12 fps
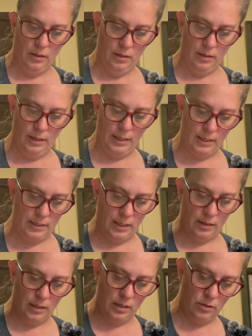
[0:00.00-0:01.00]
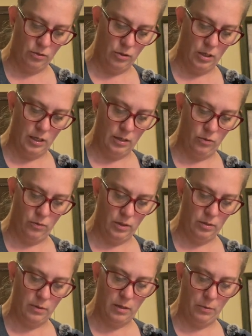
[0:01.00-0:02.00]
Like I said, these are not going to
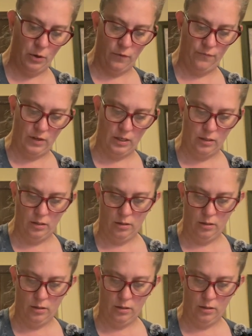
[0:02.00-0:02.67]
be perfect.